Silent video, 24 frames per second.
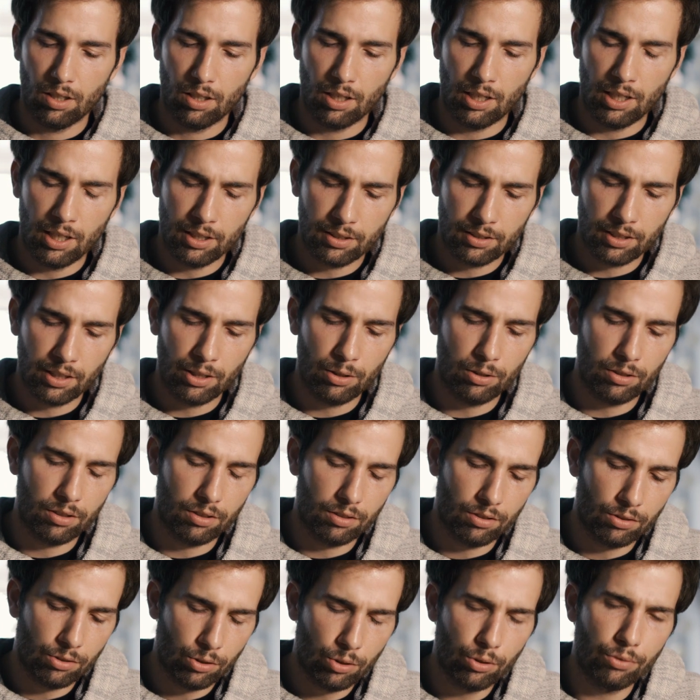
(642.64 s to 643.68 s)
And let's say
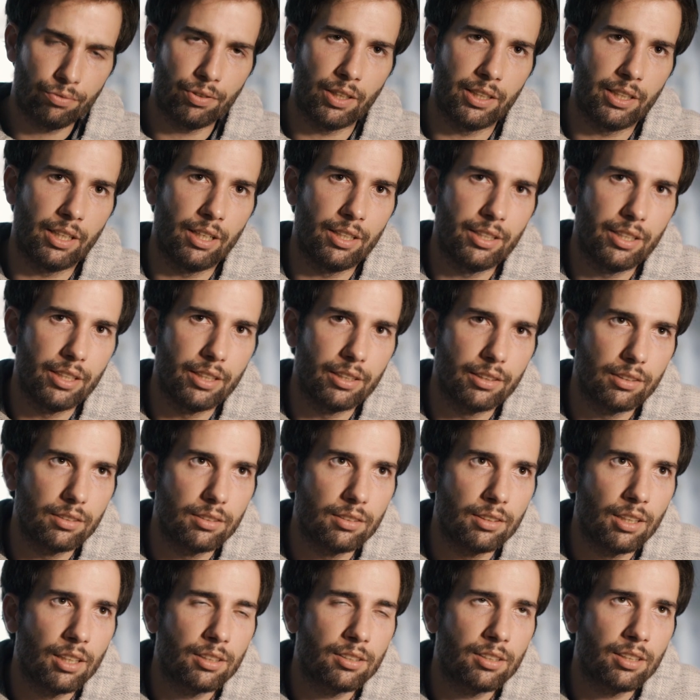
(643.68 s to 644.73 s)
you do find an idea.
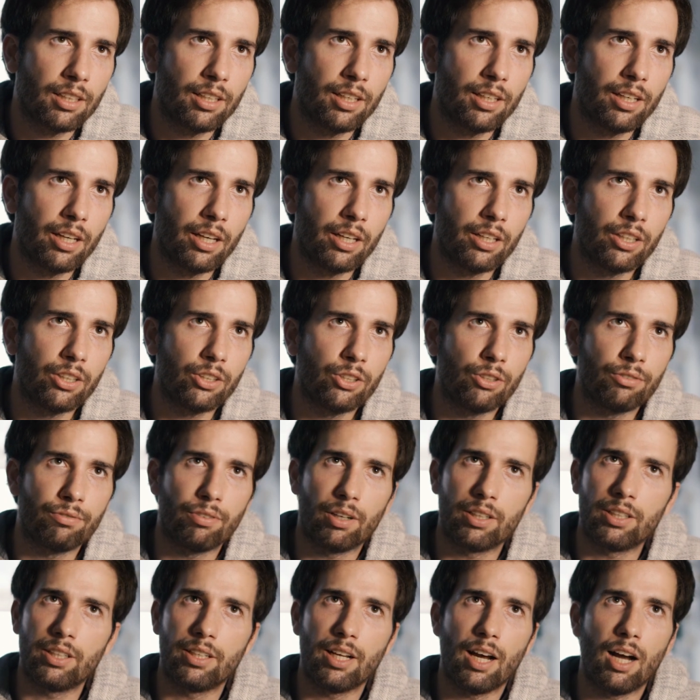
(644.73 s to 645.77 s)
Let's say you
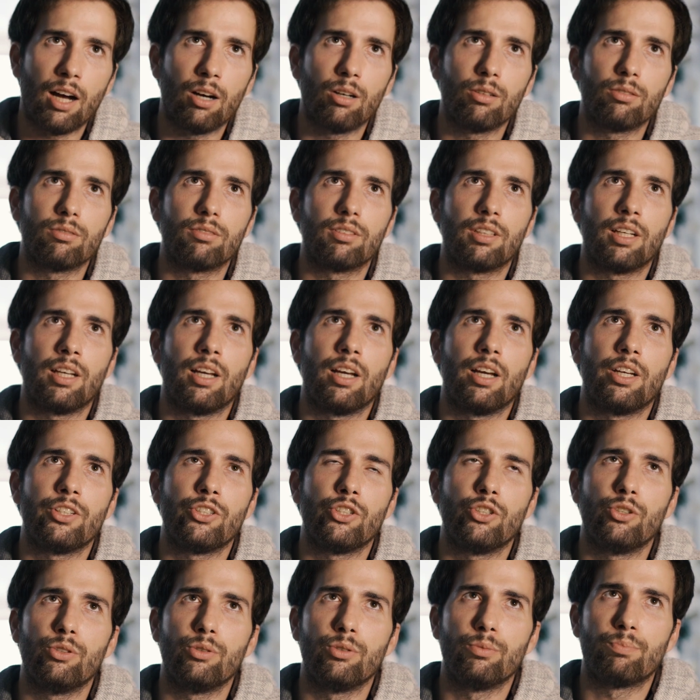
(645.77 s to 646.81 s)
find it out and
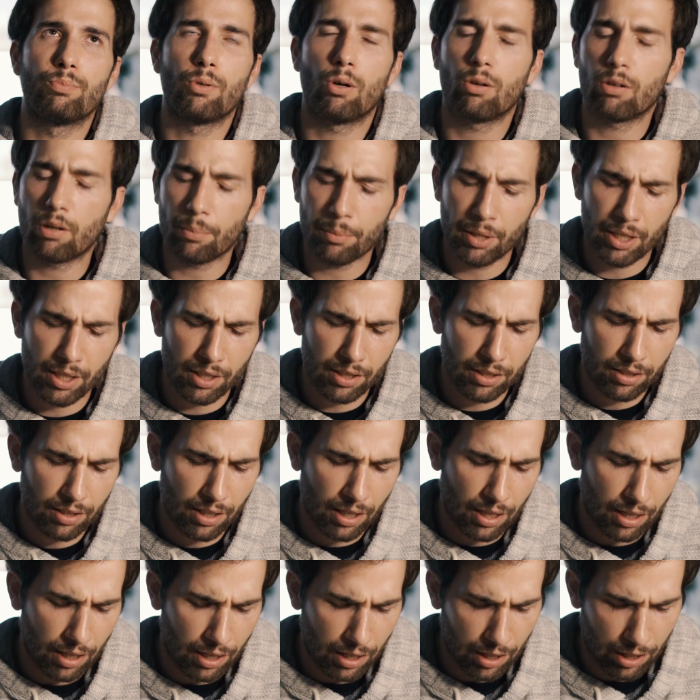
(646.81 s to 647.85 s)
you program it
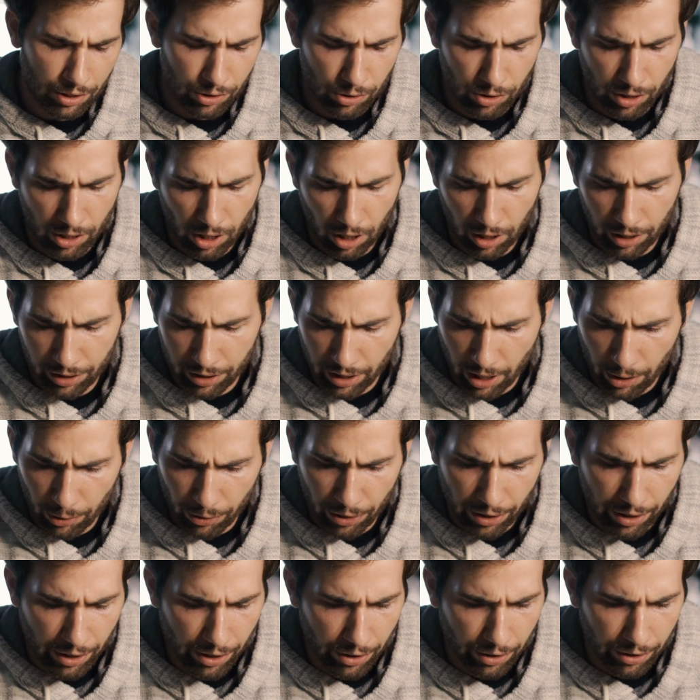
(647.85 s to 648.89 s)
and you got it out
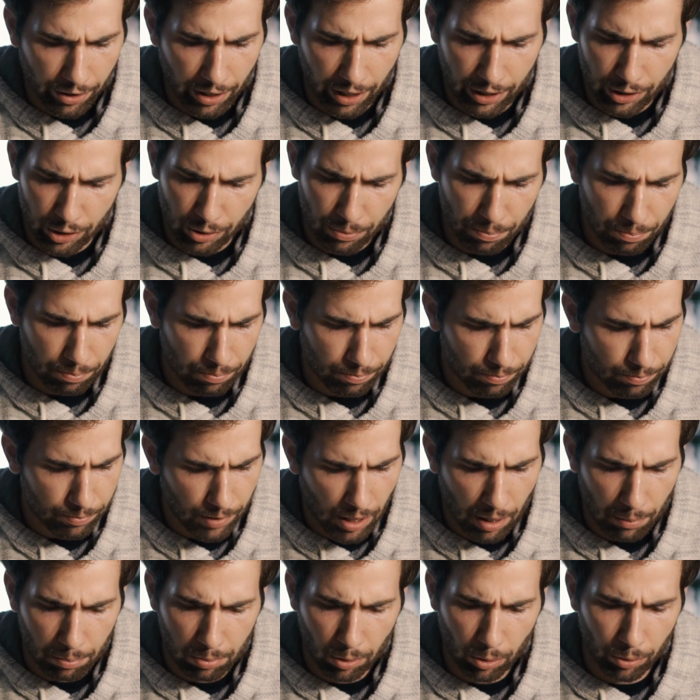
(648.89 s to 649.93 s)
there and you
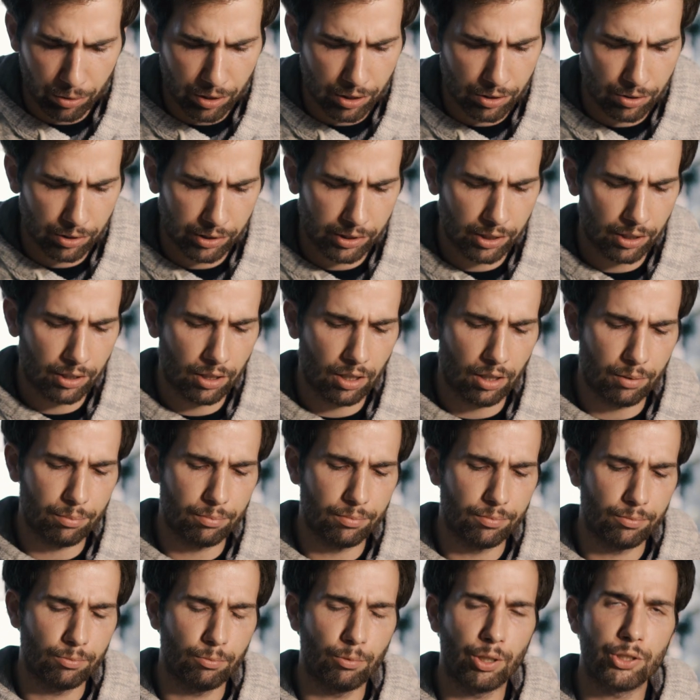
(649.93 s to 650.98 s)
upload it to GitHub.
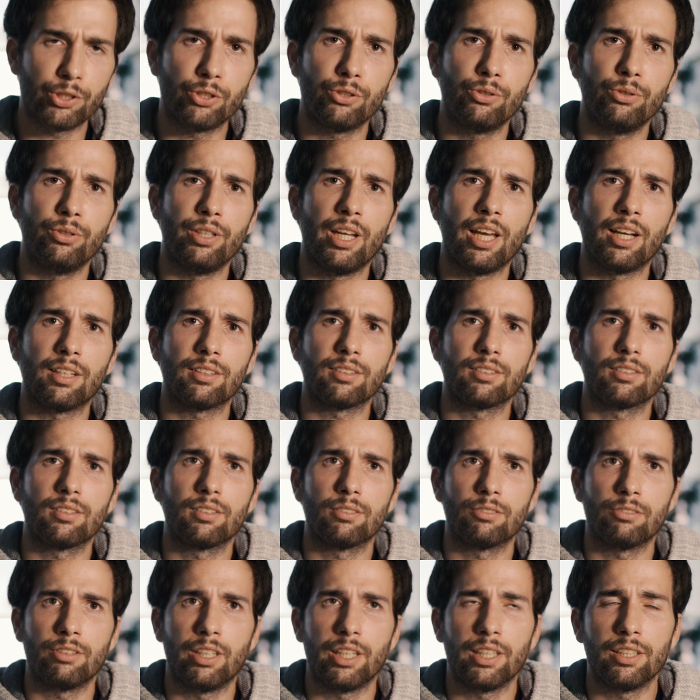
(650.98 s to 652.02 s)
What do you do next,
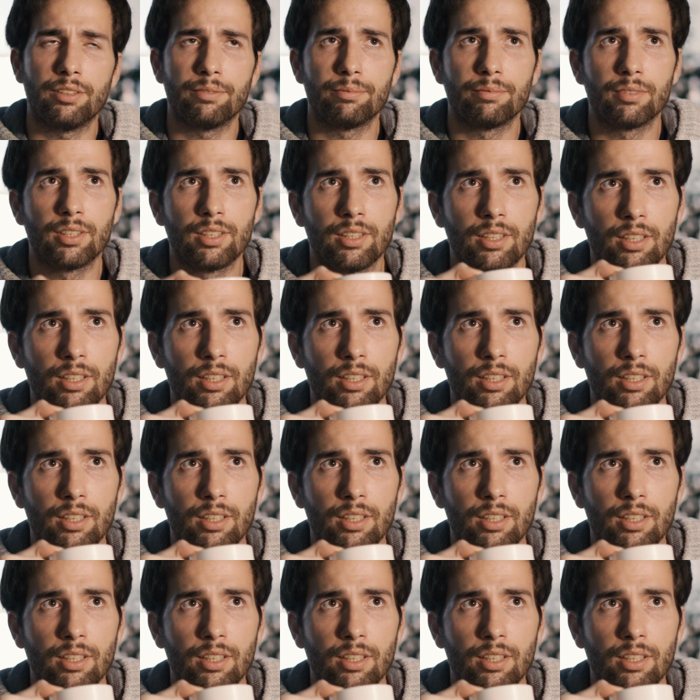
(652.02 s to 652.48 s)
right?